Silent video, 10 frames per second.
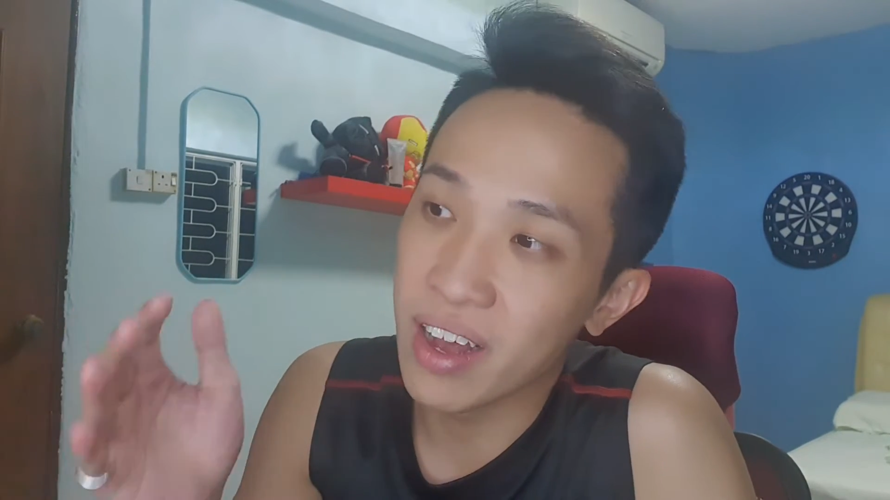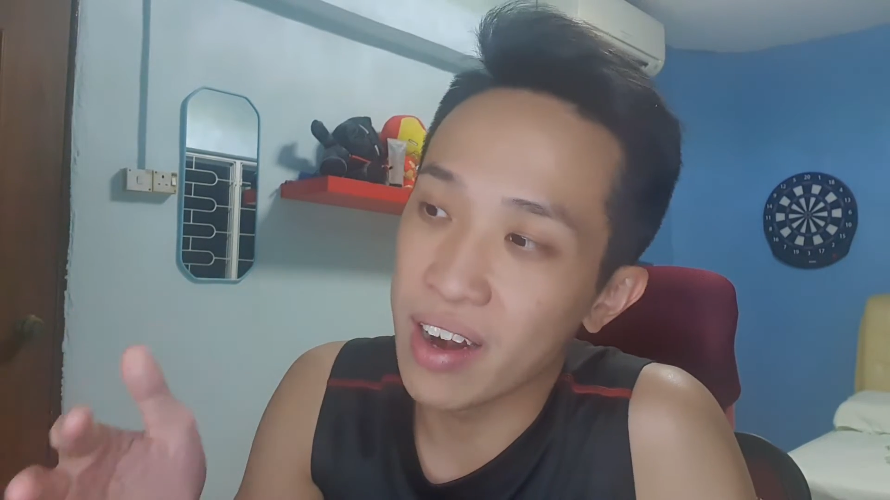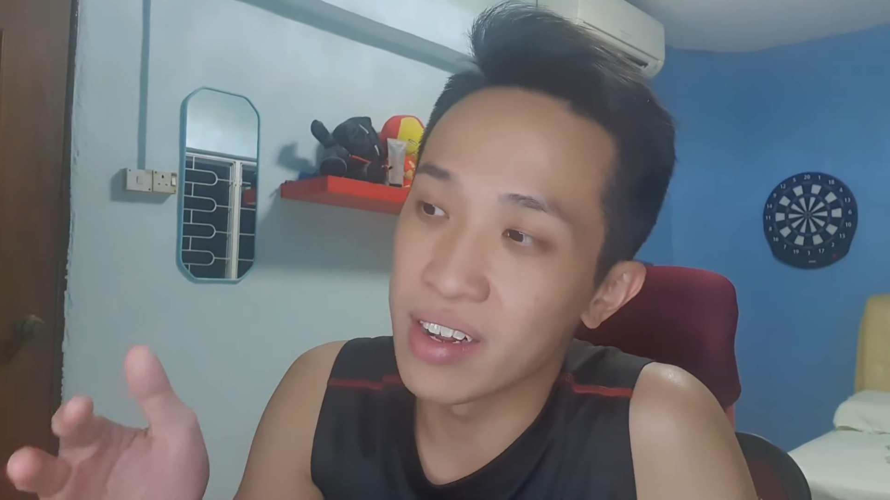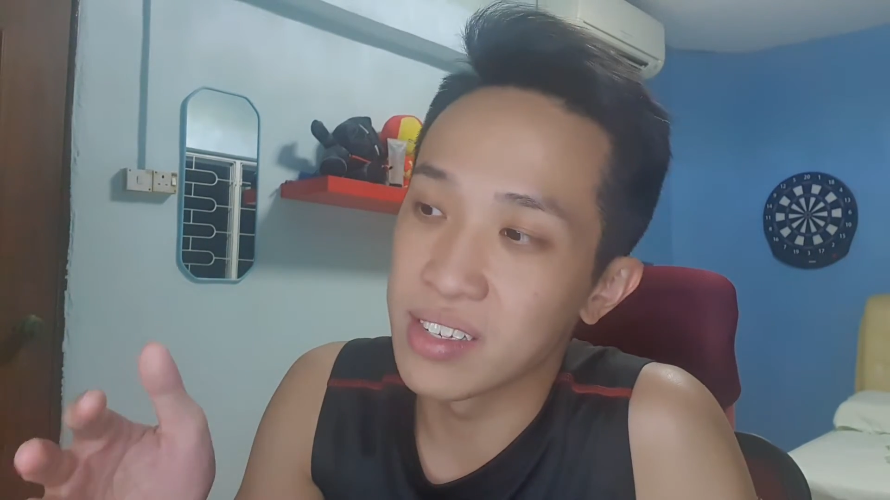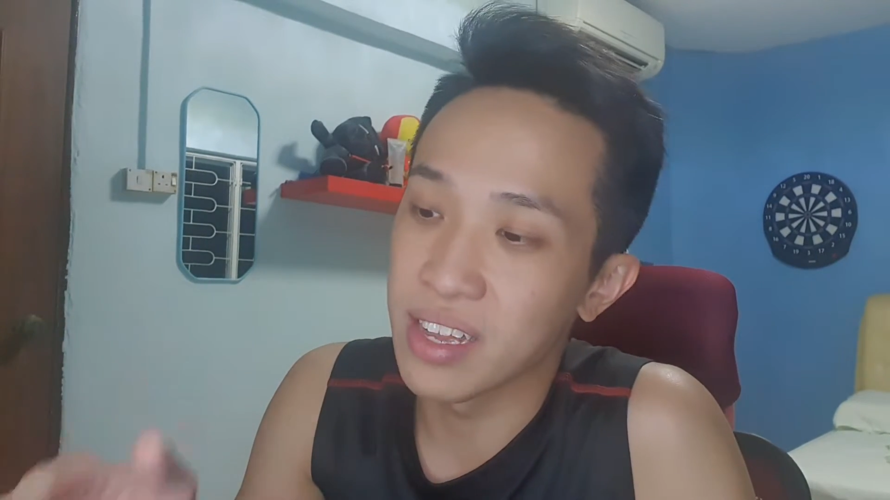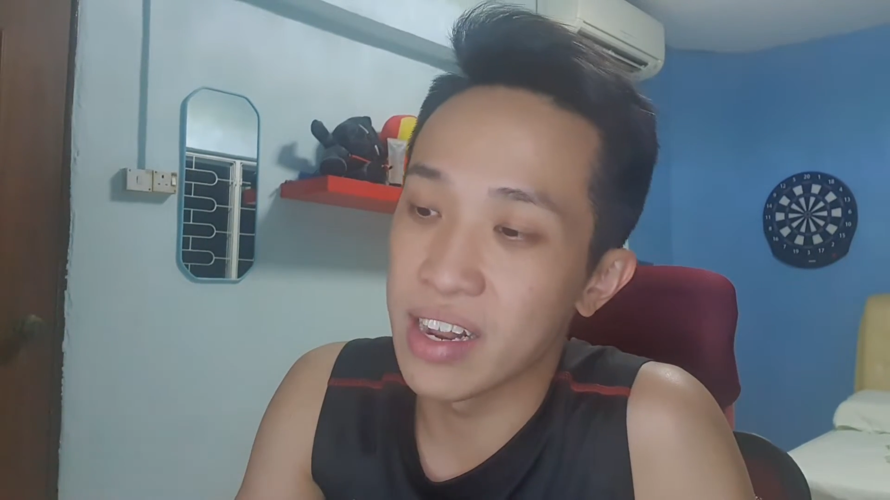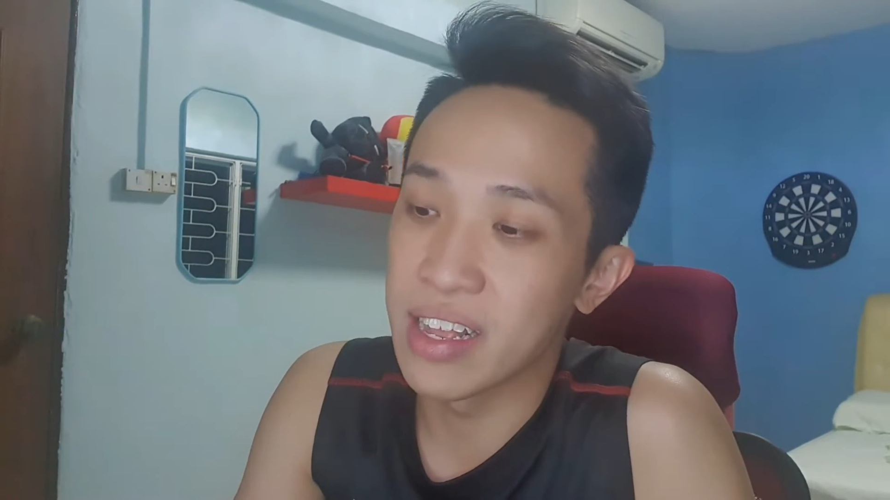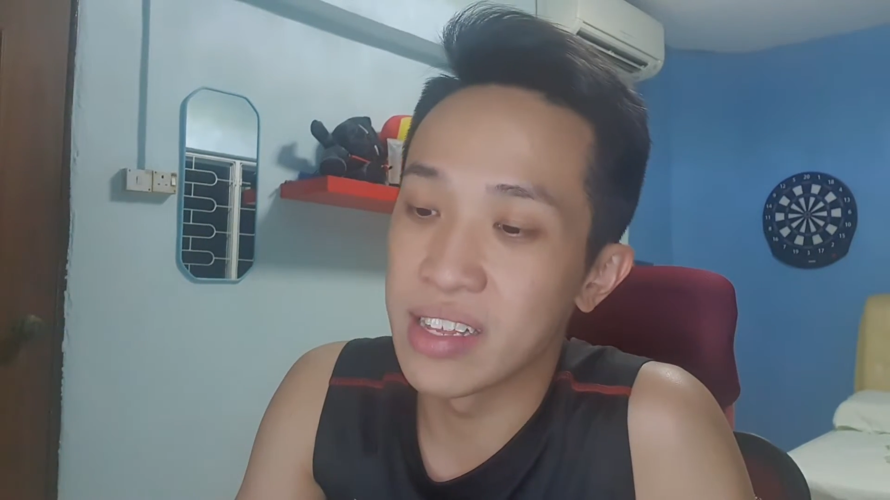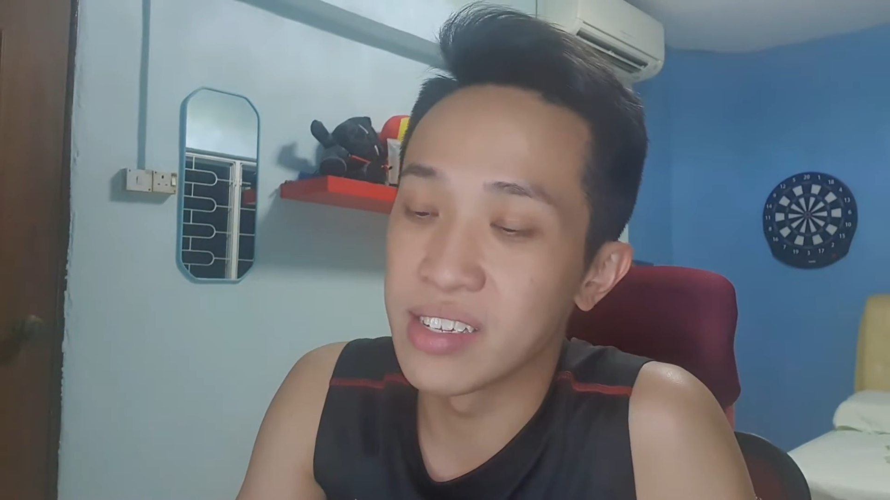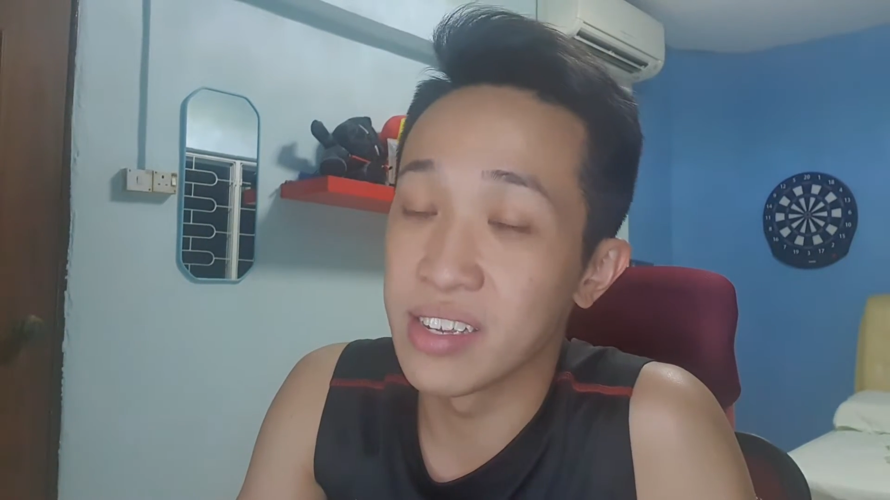understand
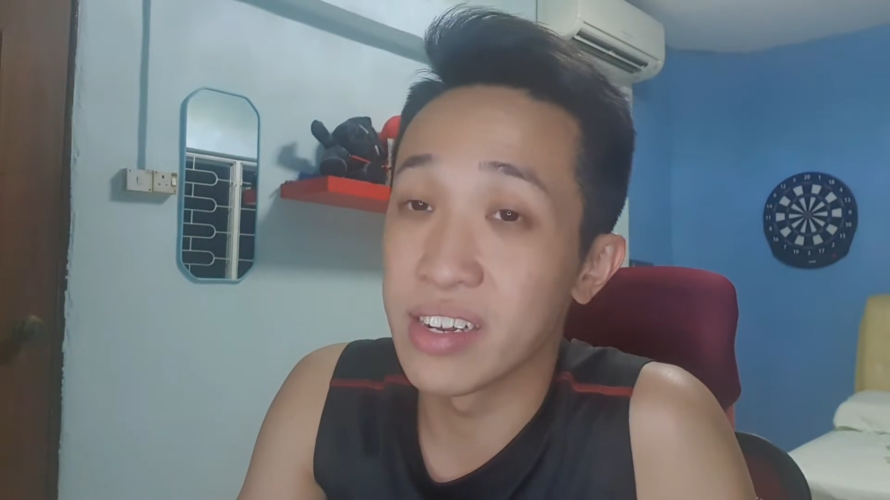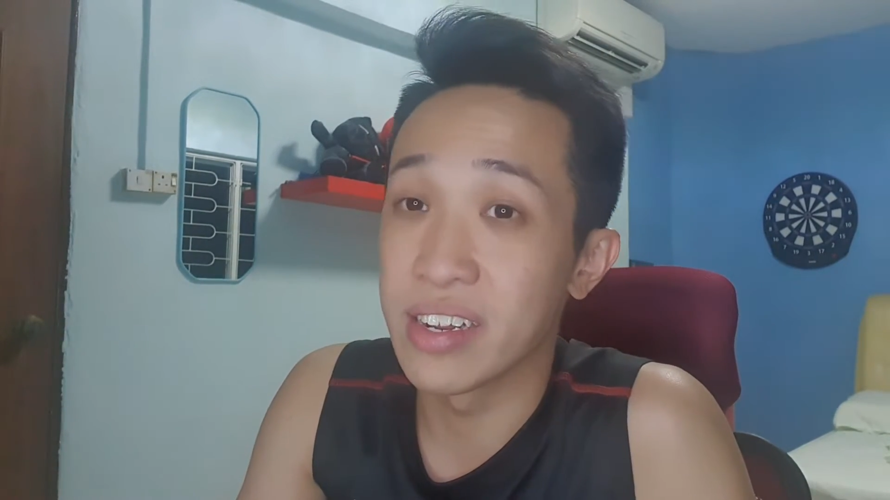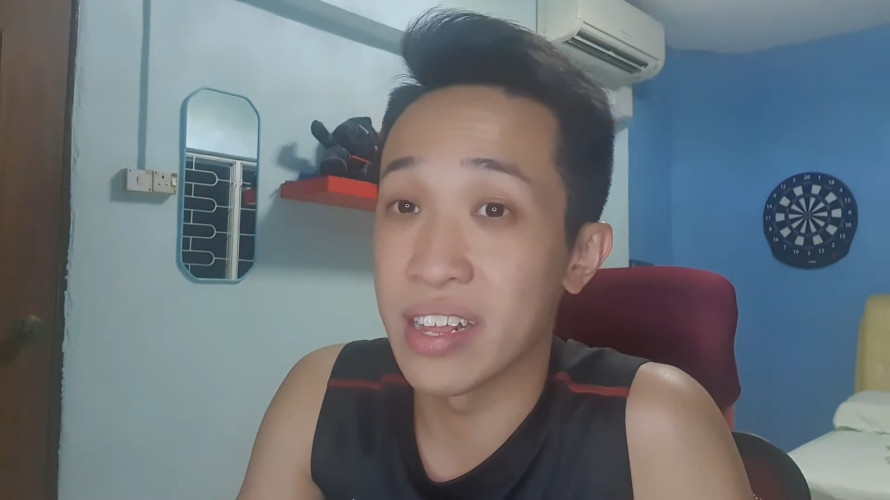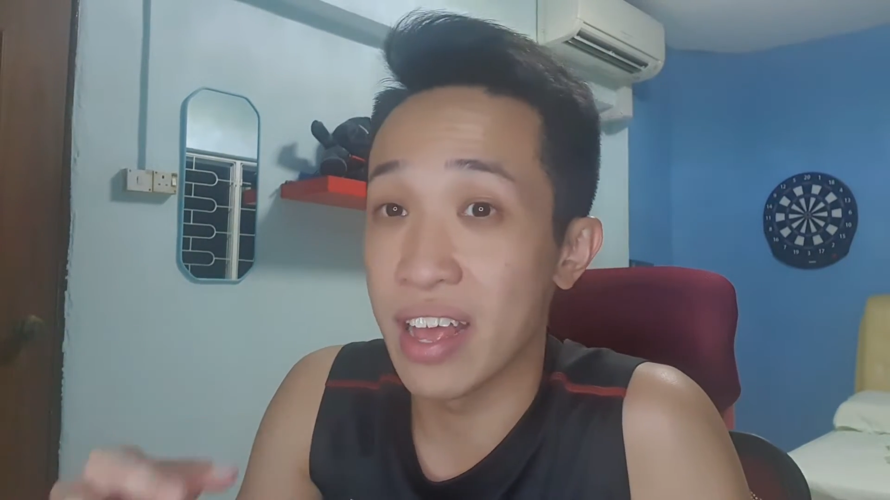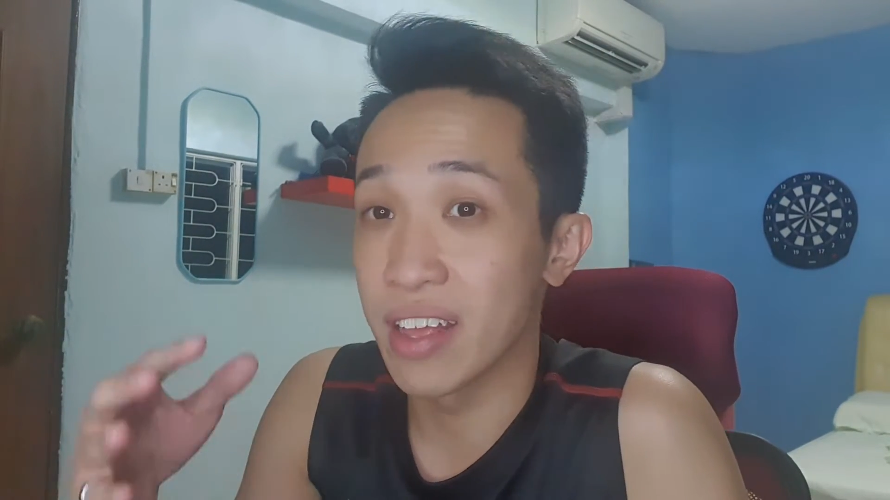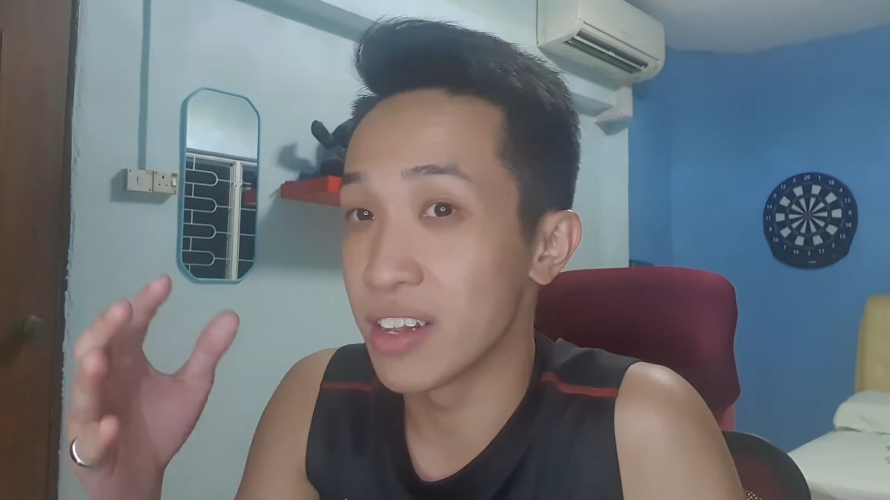is it the